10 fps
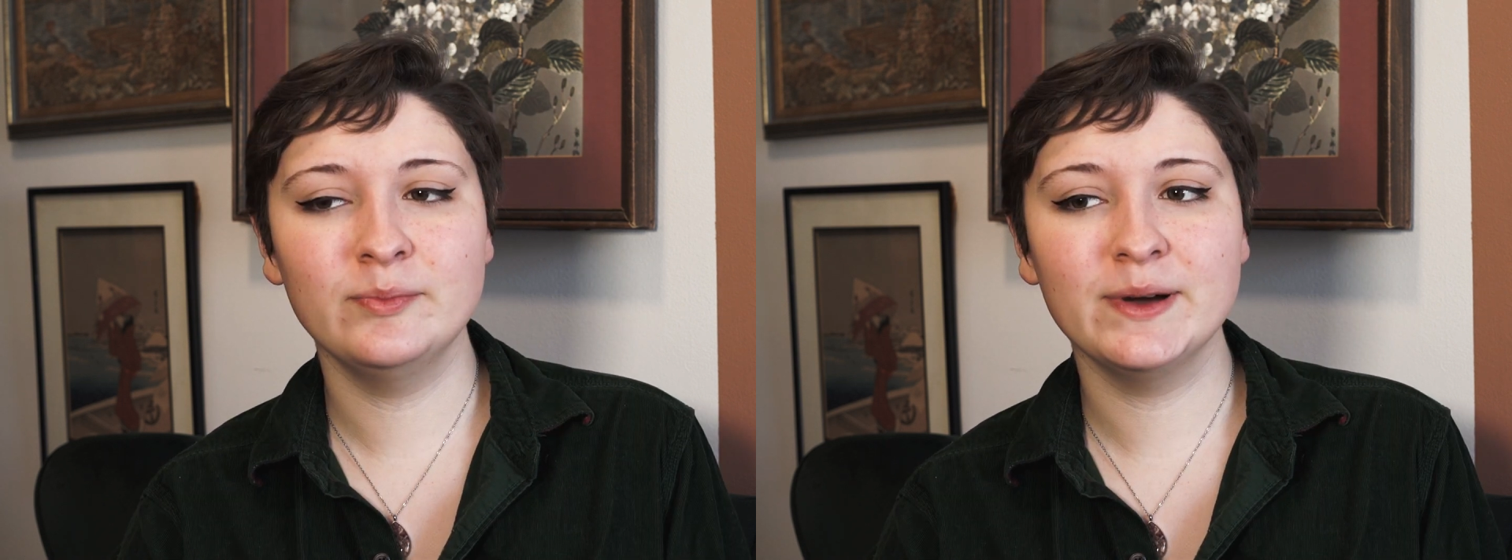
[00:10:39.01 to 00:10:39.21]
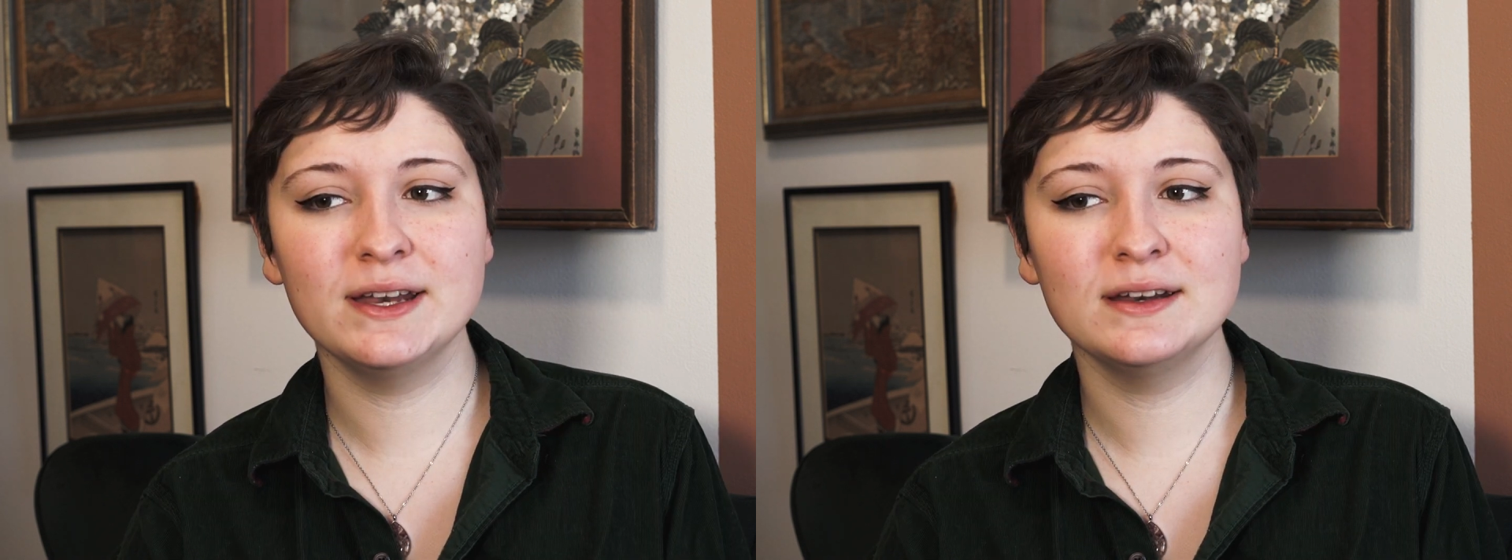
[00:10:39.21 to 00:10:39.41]

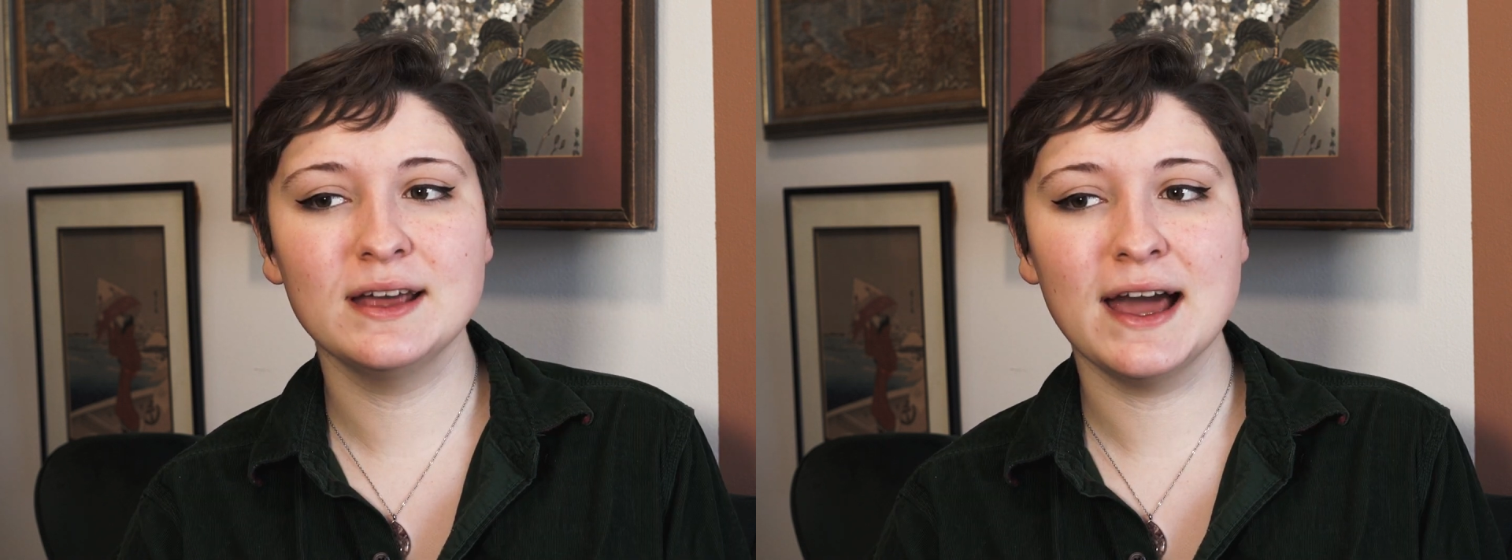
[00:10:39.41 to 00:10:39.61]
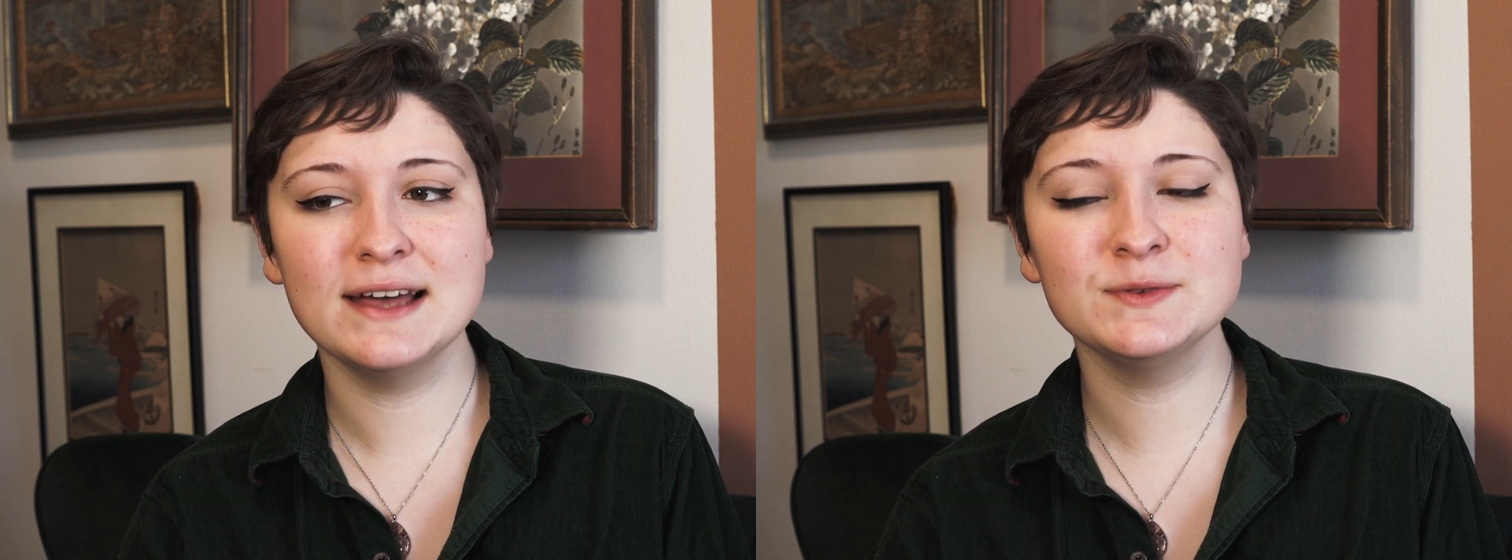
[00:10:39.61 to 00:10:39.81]
But
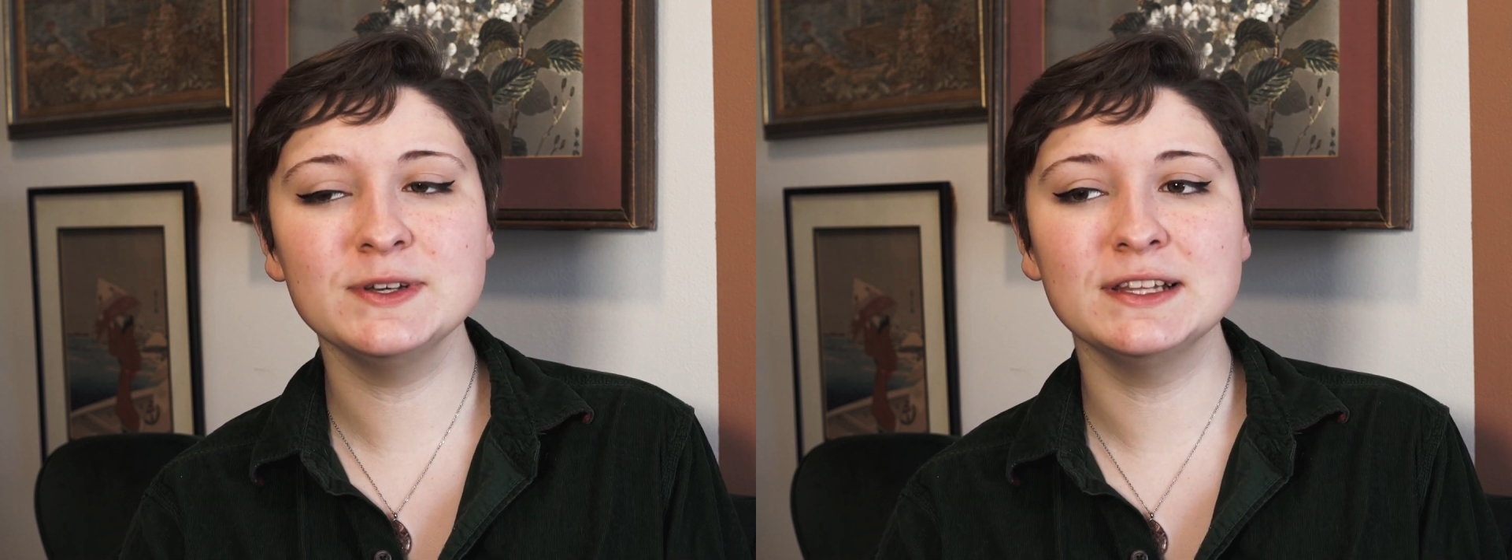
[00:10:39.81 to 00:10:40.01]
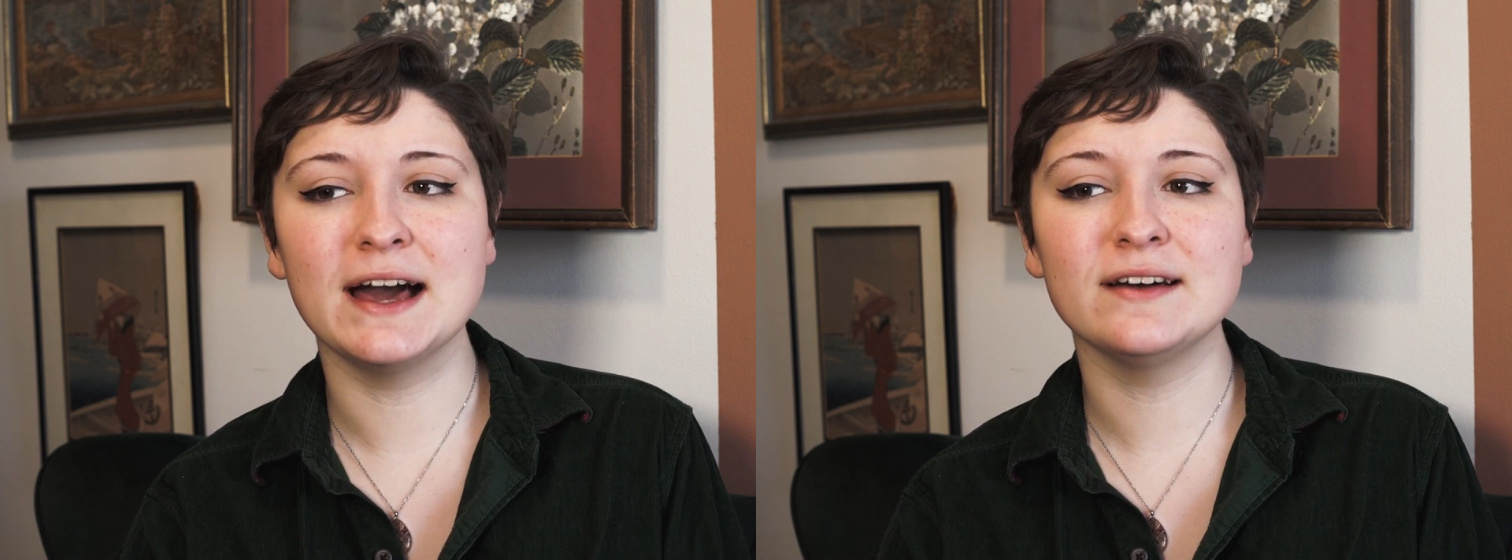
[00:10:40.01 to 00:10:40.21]
as
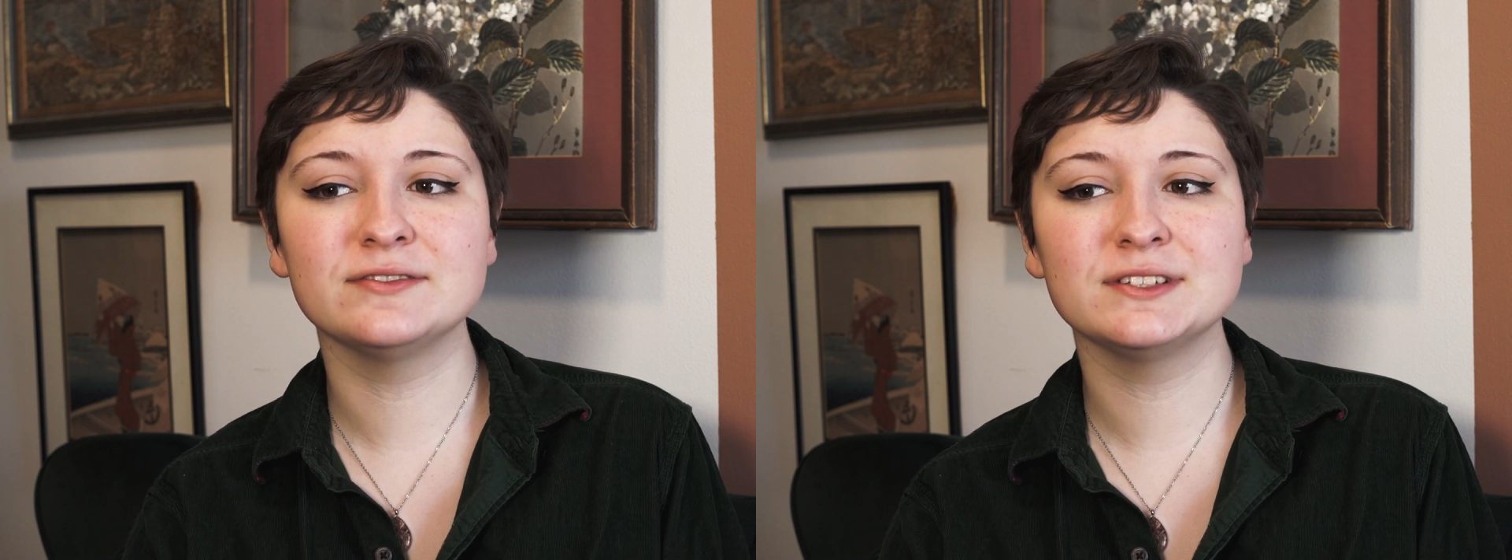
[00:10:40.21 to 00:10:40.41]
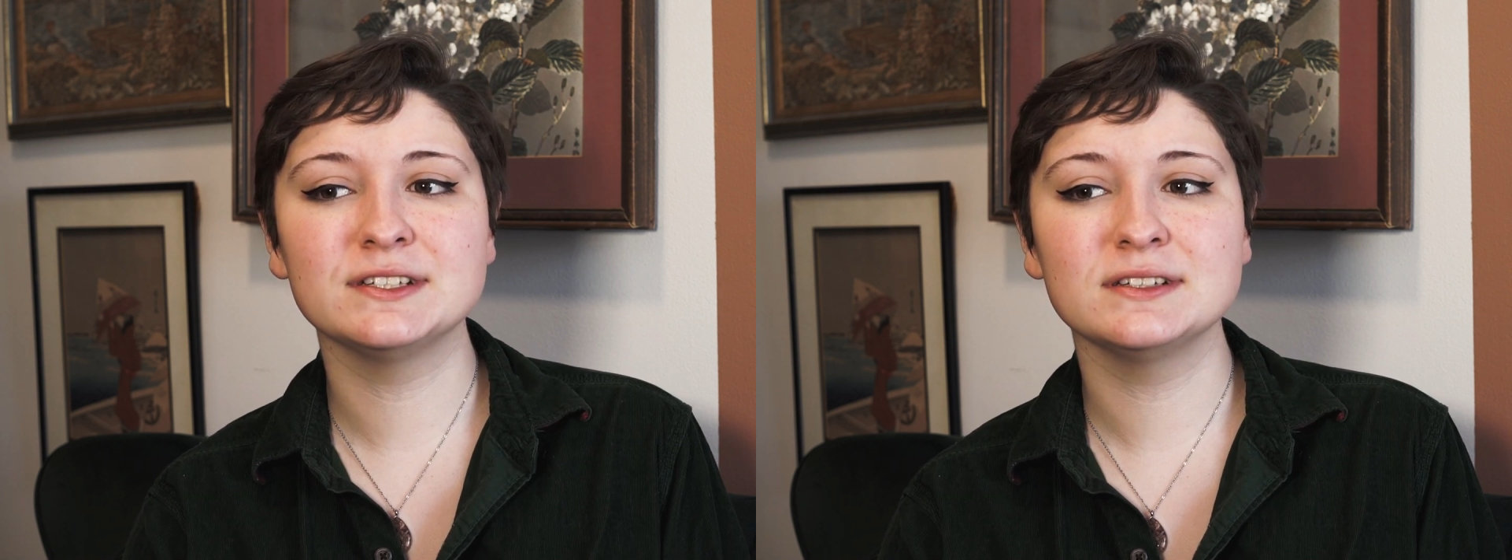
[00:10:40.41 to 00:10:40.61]
we
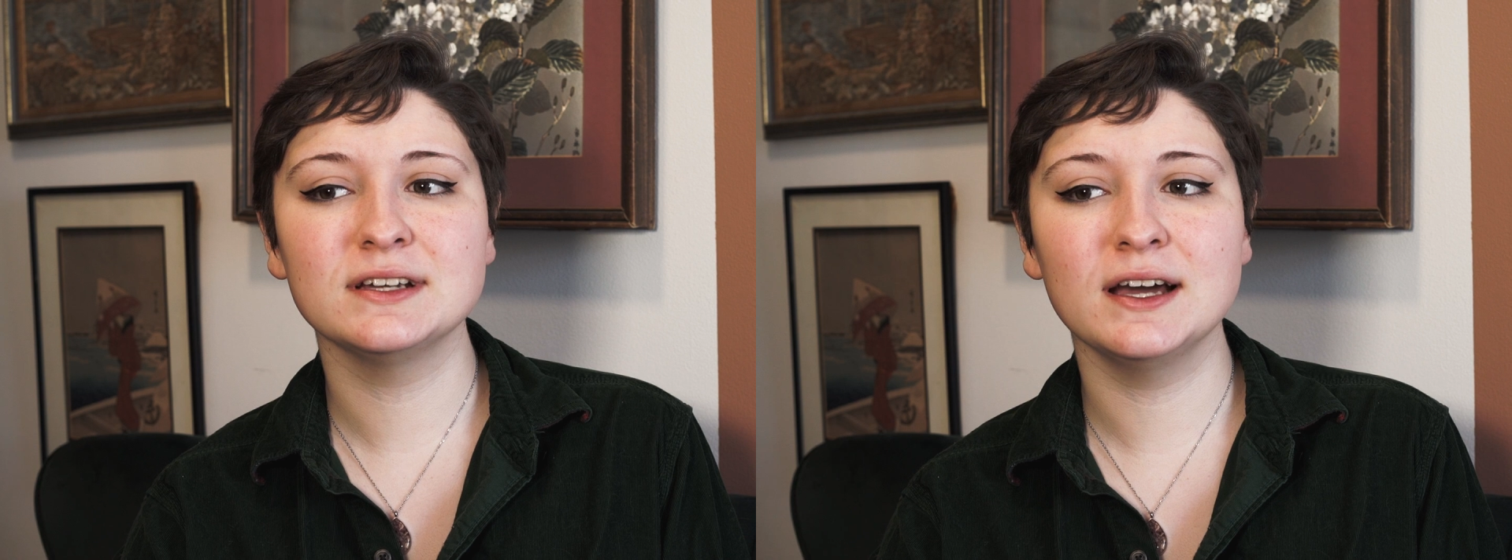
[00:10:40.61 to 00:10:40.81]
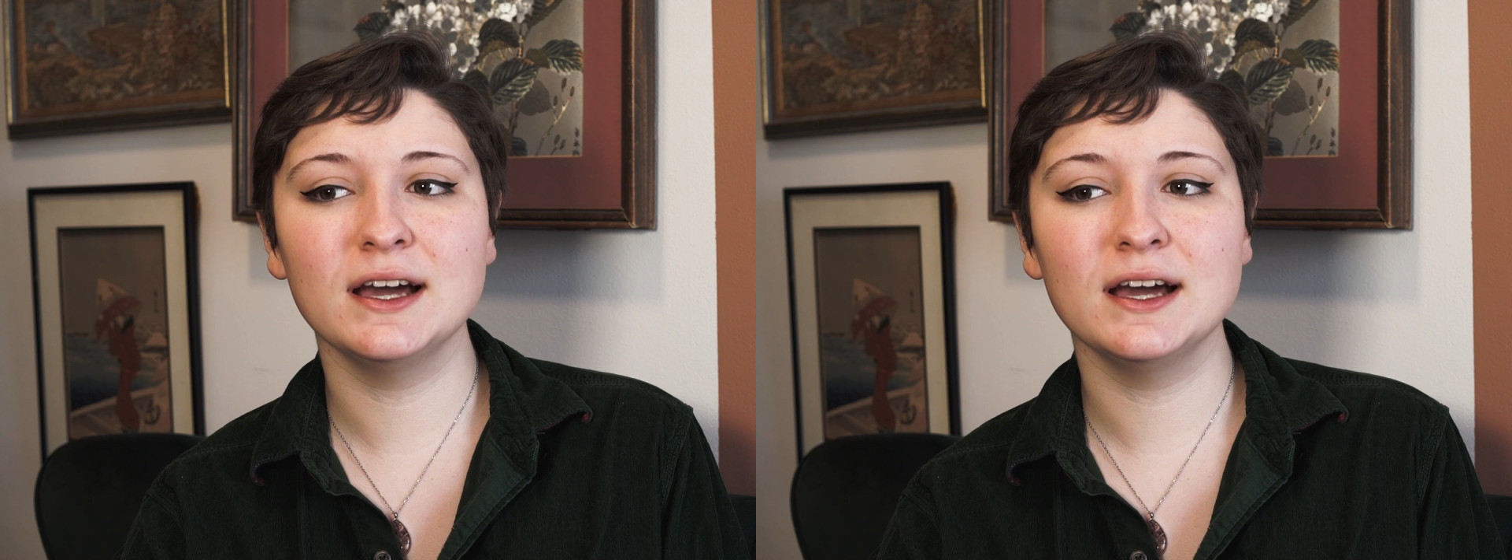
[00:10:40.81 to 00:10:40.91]
left,